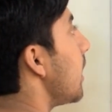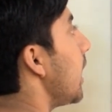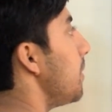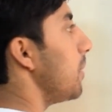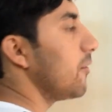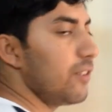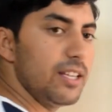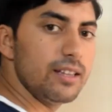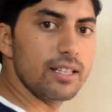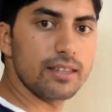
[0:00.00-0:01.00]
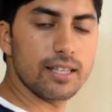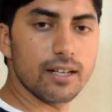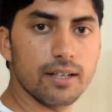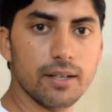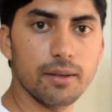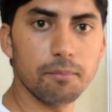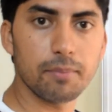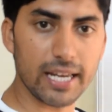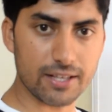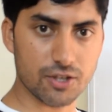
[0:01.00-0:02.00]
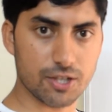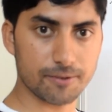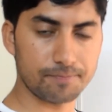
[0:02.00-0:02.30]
in between the plates.